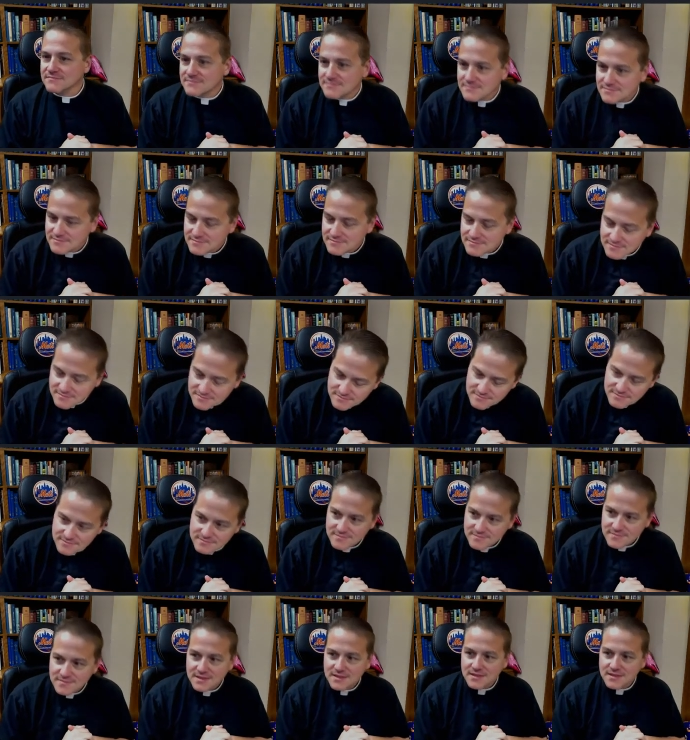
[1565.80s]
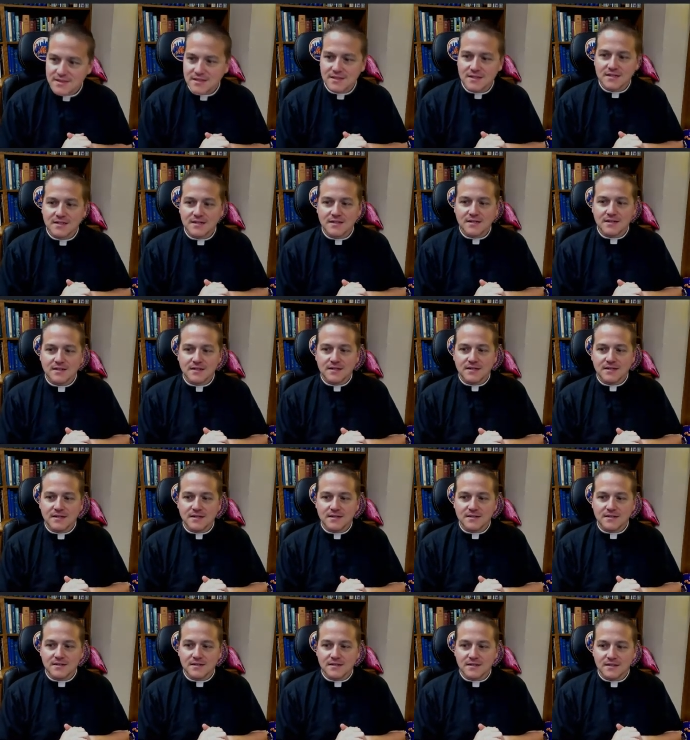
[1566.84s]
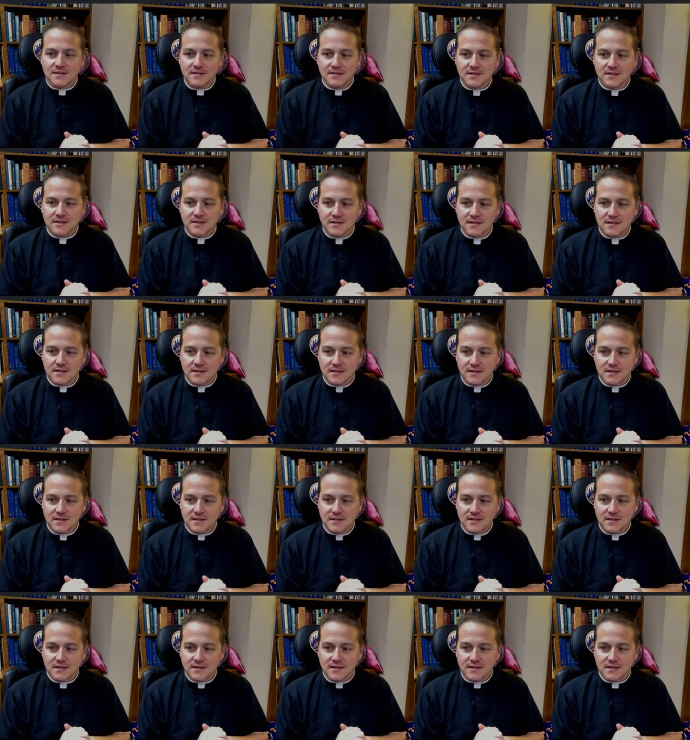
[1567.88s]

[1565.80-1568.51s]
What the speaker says: (no one is talking)